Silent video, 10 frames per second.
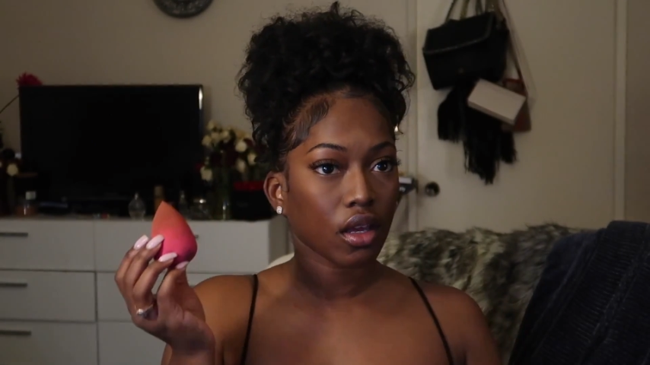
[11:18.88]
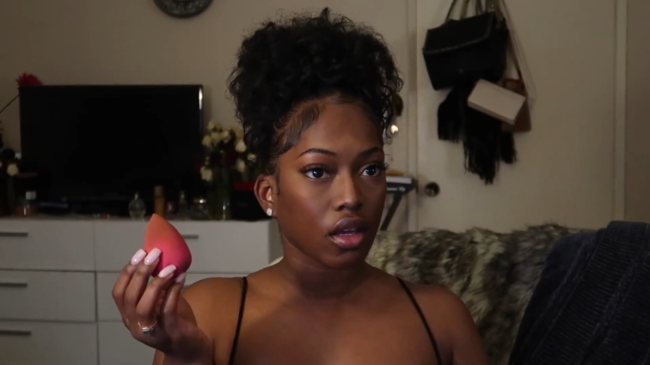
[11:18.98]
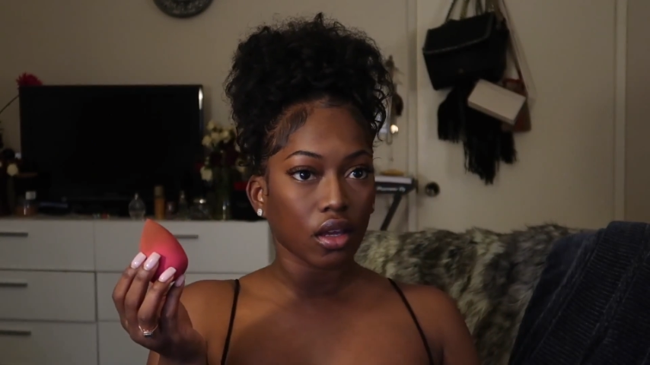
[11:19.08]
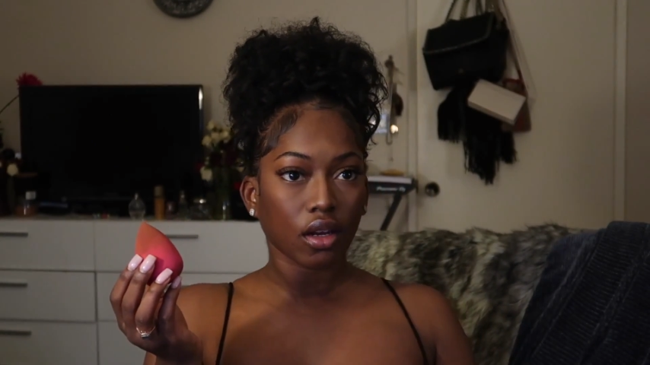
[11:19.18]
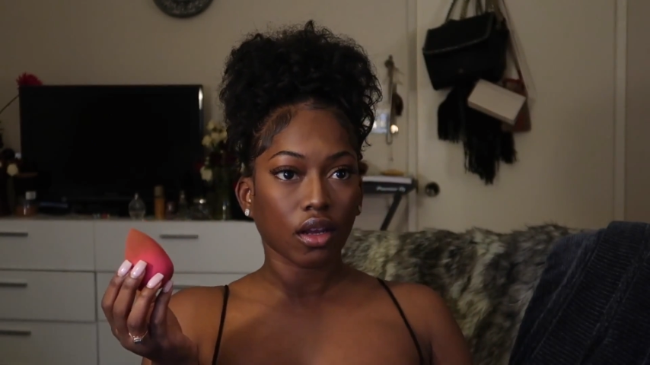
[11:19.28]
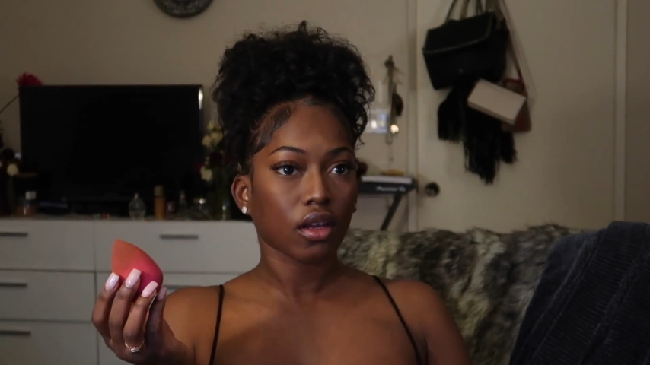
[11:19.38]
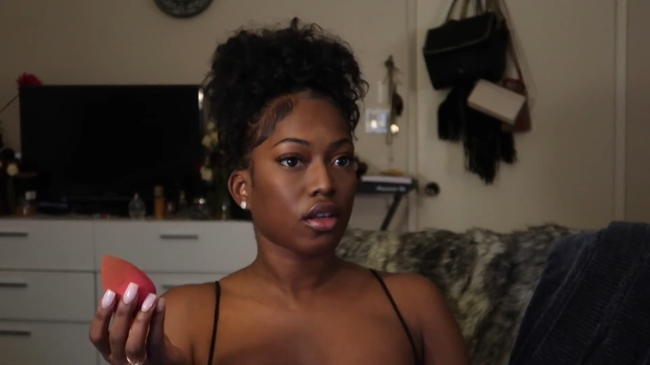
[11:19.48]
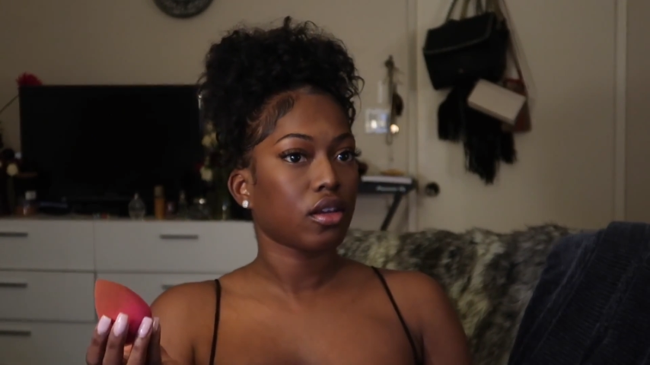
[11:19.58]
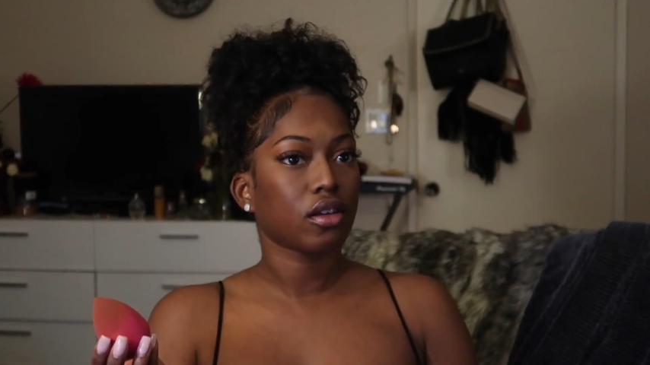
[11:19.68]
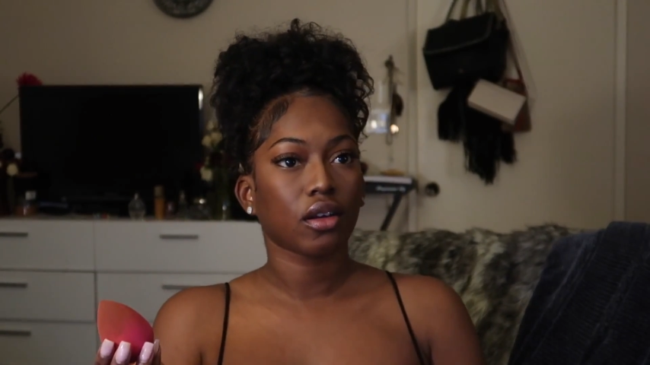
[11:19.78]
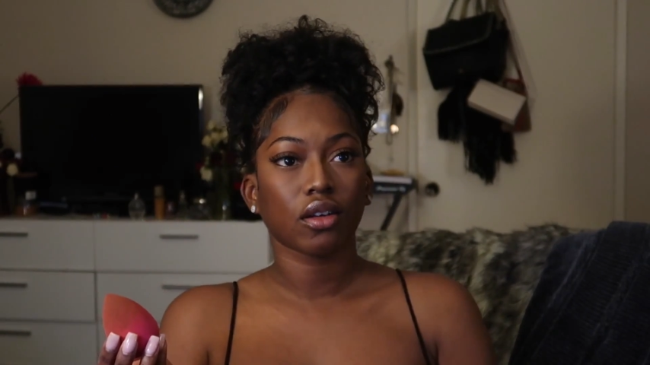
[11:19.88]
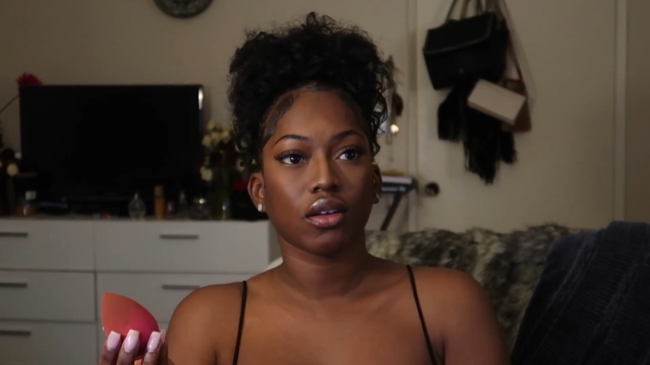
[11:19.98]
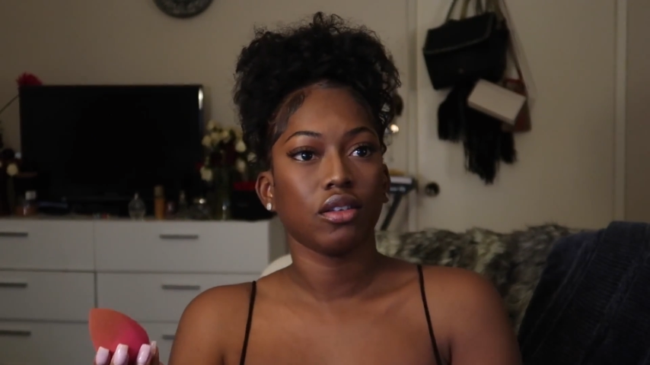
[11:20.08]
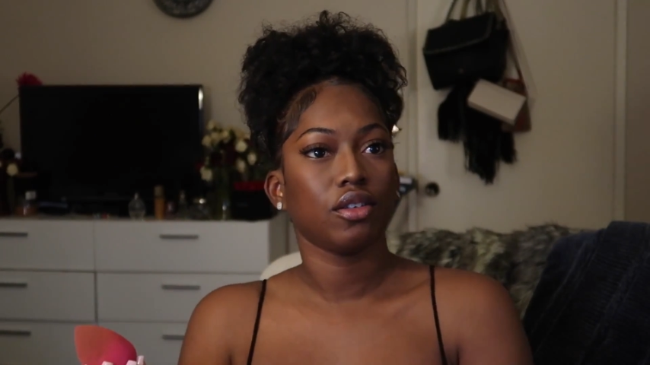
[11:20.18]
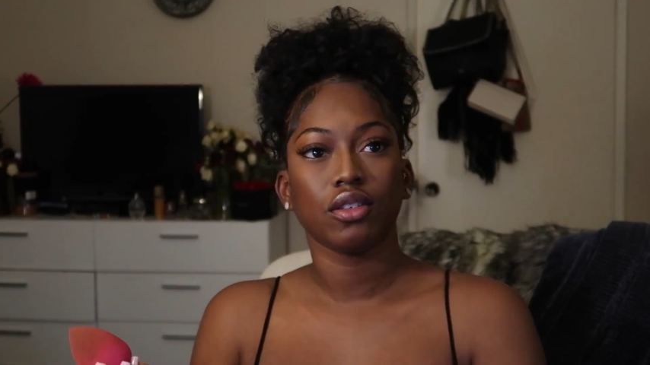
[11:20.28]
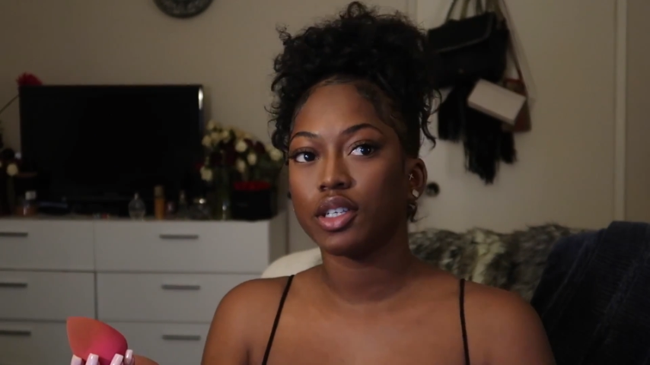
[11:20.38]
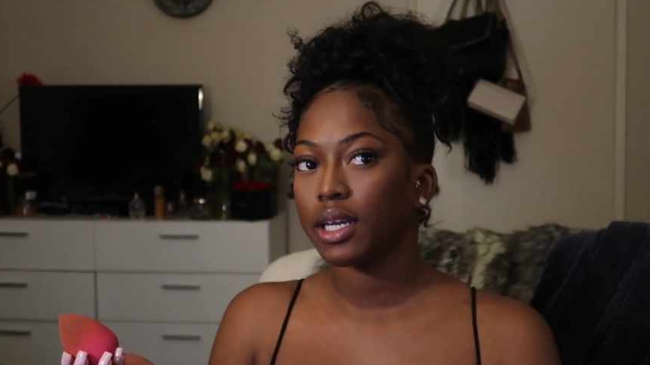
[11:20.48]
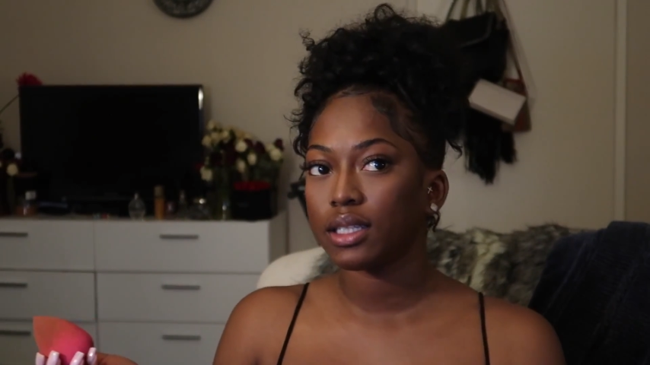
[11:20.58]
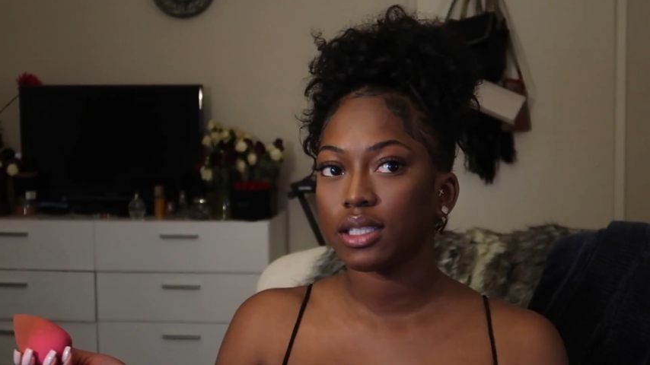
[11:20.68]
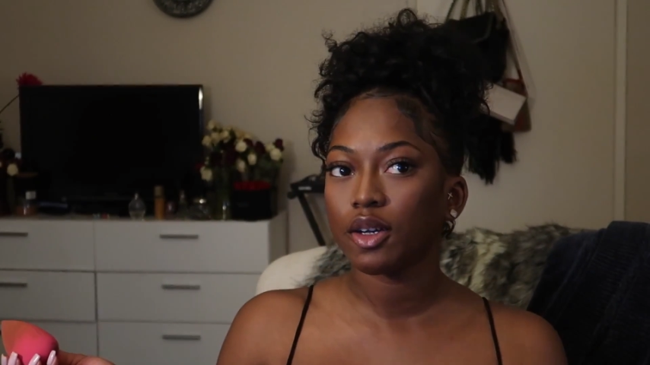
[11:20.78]
and you
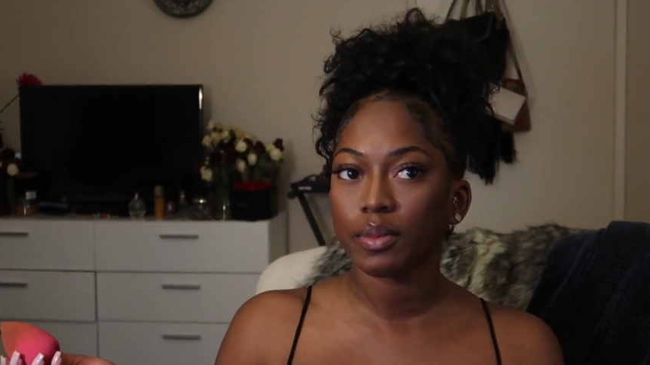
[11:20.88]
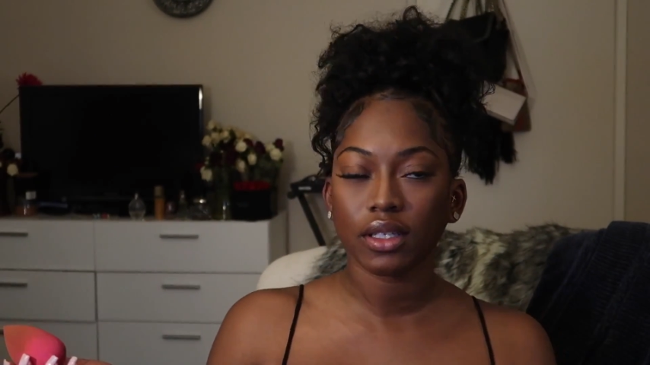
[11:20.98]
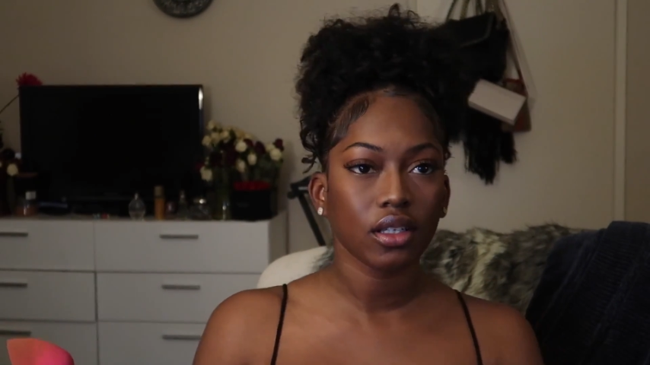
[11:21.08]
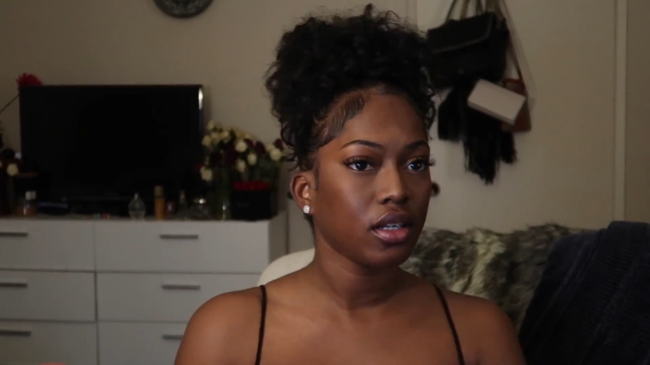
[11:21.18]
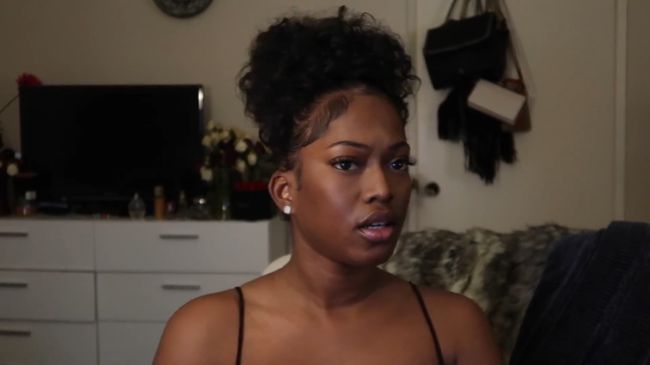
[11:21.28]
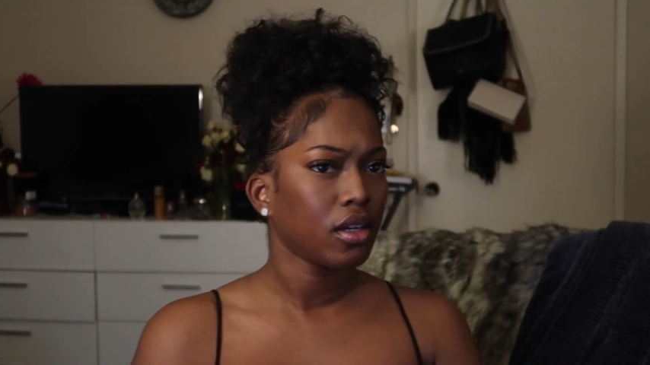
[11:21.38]
can't tell me